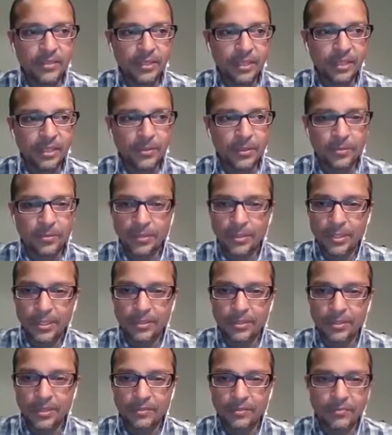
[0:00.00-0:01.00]
We were really
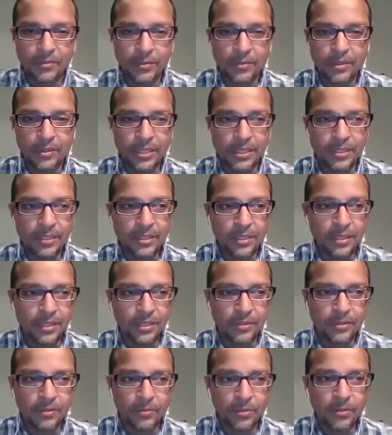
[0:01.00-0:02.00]
looking forward to
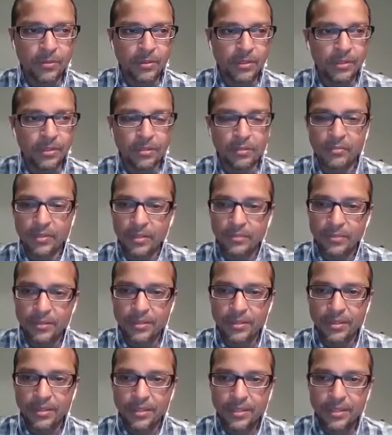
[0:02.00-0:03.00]
hitting the road in
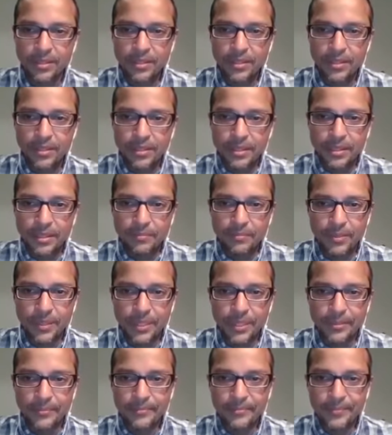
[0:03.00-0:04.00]
November,
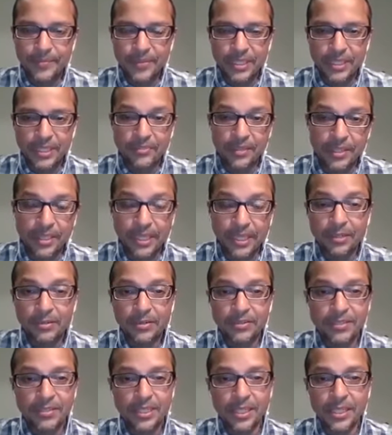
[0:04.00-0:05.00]
but even
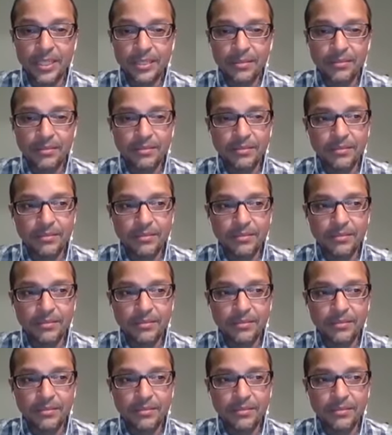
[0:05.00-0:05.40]
now it's like